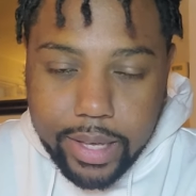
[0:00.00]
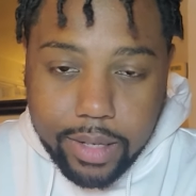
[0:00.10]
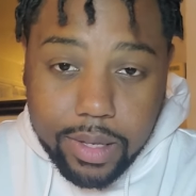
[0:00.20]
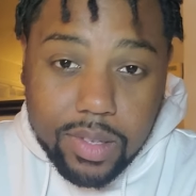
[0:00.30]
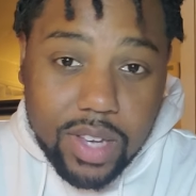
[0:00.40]

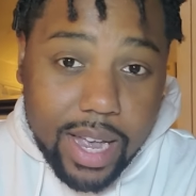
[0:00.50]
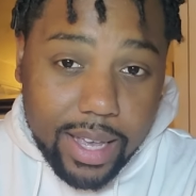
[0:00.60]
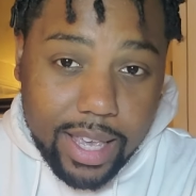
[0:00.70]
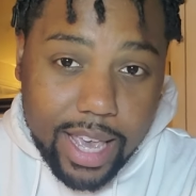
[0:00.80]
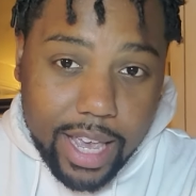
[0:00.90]
Elton
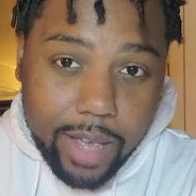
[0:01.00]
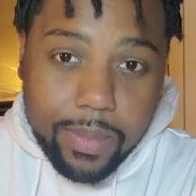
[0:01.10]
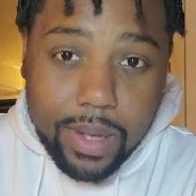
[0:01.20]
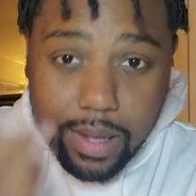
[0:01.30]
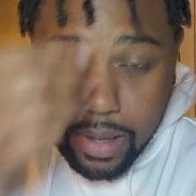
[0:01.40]
John
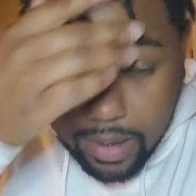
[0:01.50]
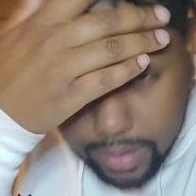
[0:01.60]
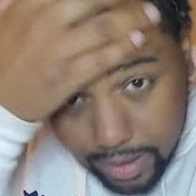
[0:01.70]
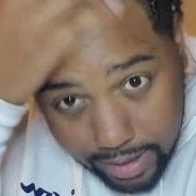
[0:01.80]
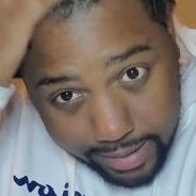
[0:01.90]
came
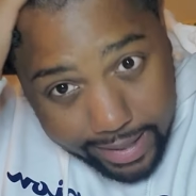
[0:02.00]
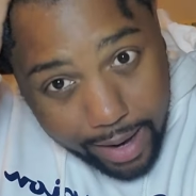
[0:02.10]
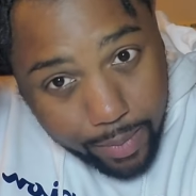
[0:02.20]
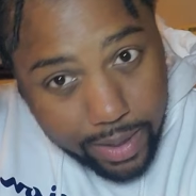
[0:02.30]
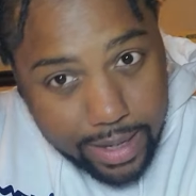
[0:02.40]
to the
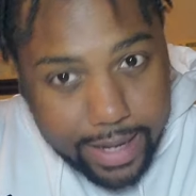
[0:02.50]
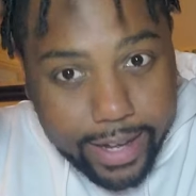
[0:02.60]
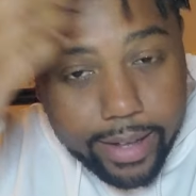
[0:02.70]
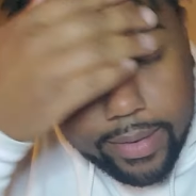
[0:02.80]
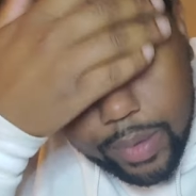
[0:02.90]
set one
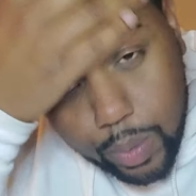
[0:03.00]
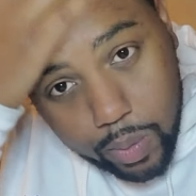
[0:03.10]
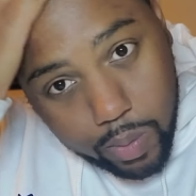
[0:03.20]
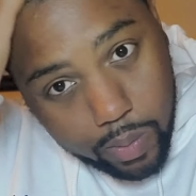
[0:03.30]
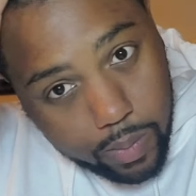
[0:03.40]
day
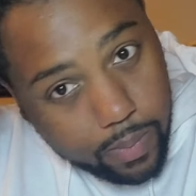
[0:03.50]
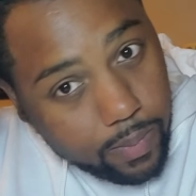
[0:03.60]
to,